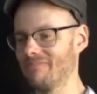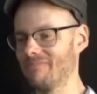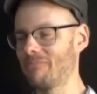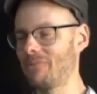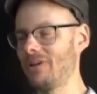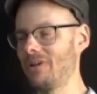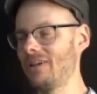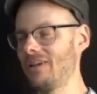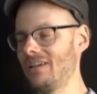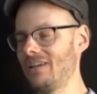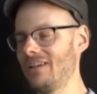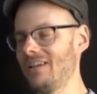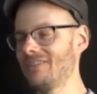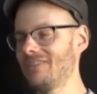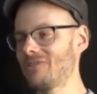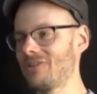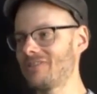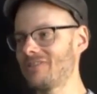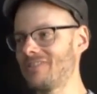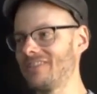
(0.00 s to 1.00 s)
pretty
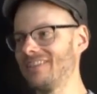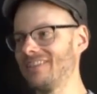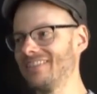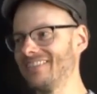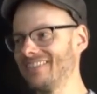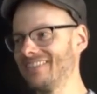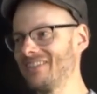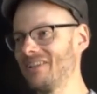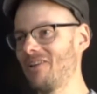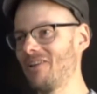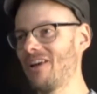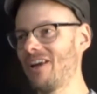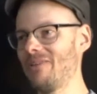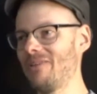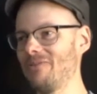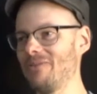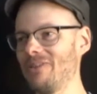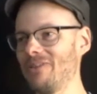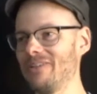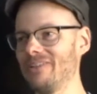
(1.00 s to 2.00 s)
interesting
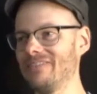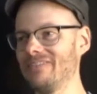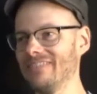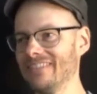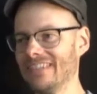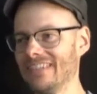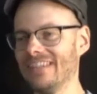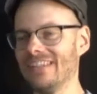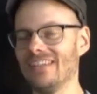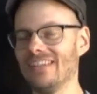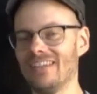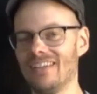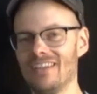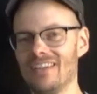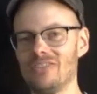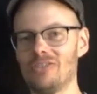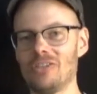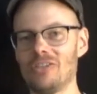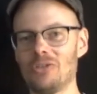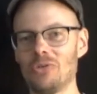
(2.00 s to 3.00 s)
live uh,
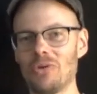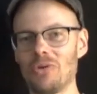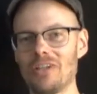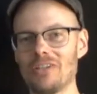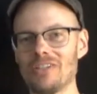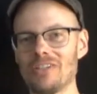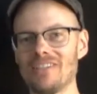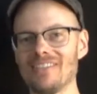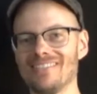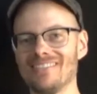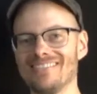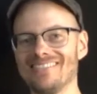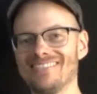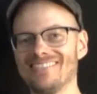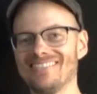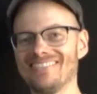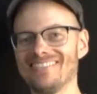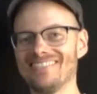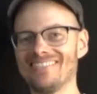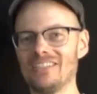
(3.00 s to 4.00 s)
situation.
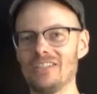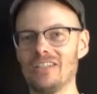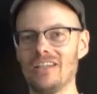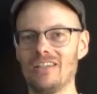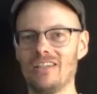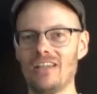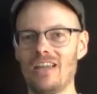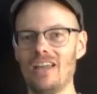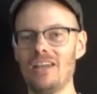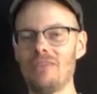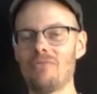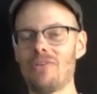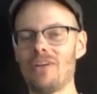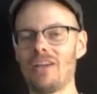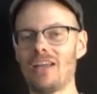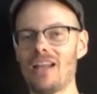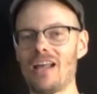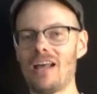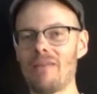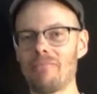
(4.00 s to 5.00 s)
Anything
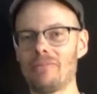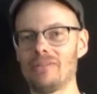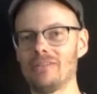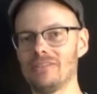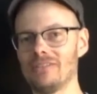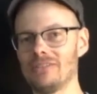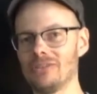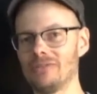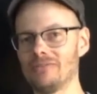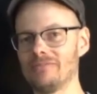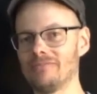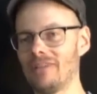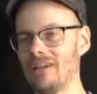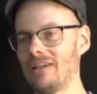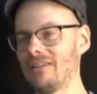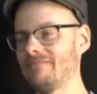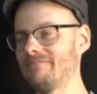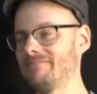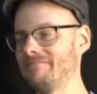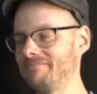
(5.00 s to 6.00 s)
can happen. So,
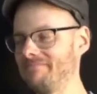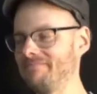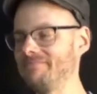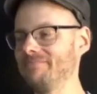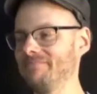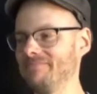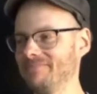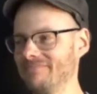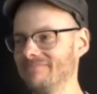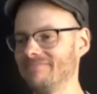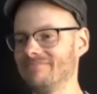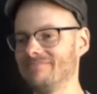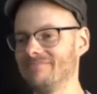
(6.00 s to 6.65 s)
yeah.